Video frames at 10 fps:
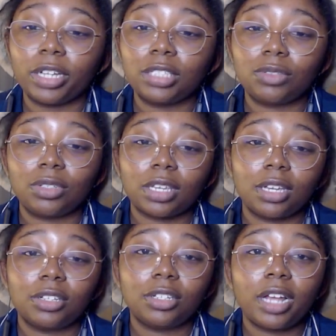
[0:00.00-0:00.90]
for like
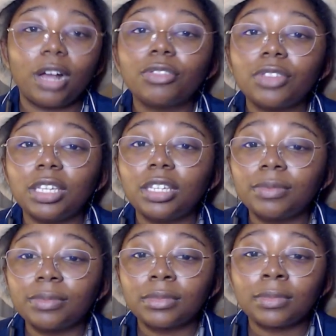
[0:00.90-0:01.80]
a good, healthy,
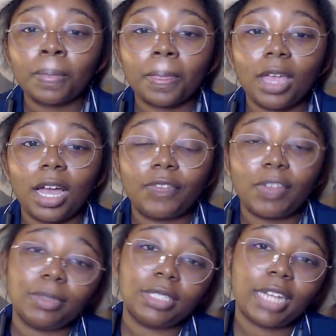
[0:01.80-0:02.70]

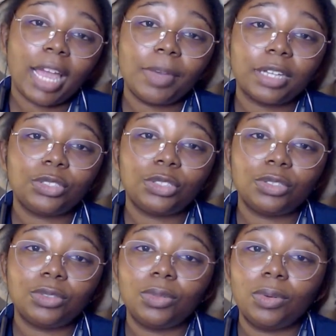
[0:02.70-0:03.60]
feeling dynamic
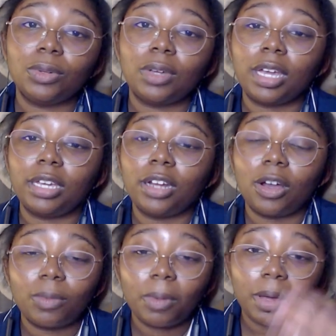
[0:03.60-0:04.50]
to,
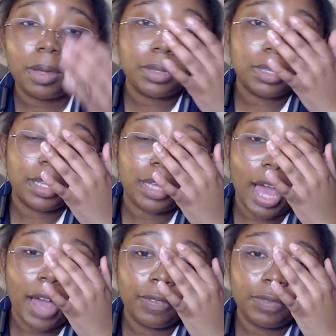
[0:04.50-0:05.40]

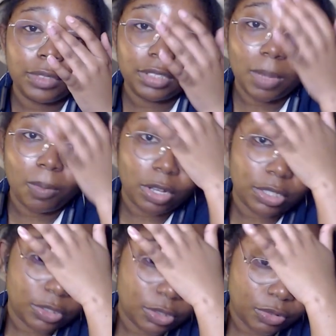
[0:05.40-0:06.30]
have
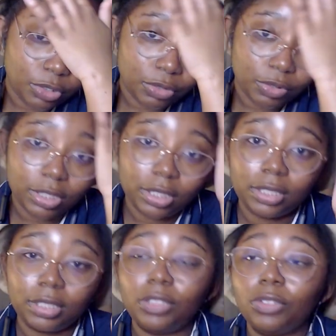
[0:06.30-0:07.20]
someone who
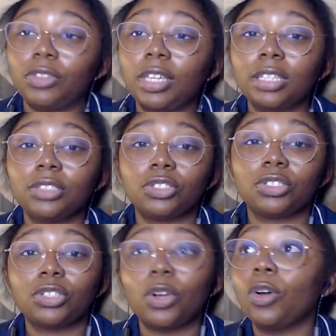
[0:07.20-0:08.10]
you think is
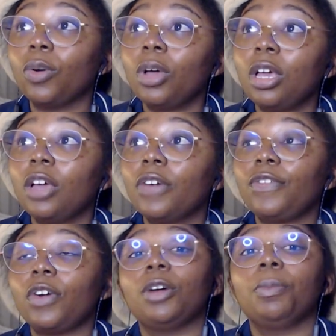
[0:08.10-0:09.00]
just so
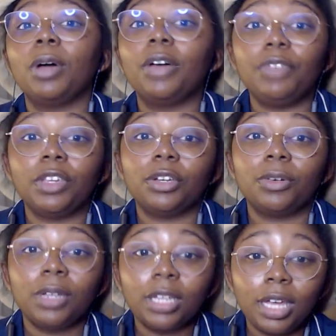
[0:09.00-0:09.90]
far above
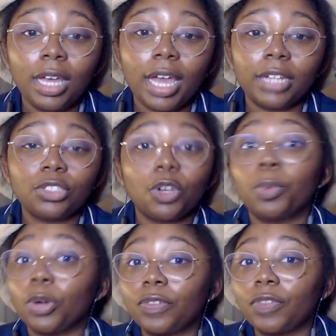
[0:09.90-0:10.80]
you and so
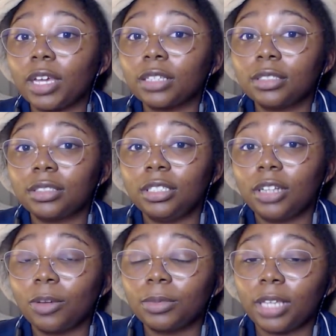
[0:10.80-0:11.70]
perfect. You
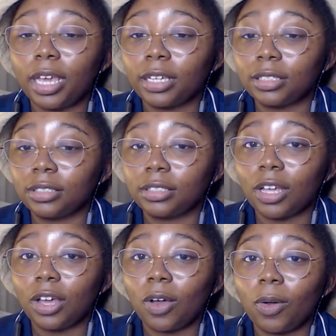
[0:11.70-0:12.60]
know what I'm saying? And
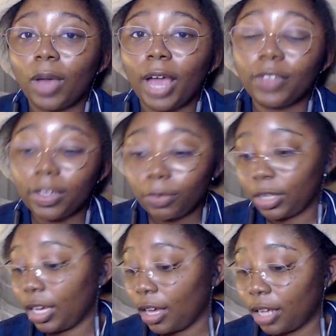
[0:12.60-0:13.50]
so I feel like with
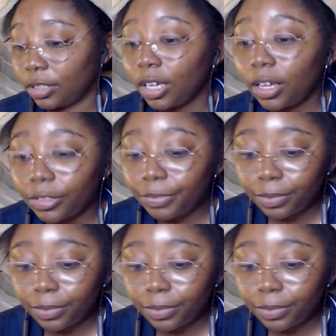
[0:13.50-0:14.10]
Encanto,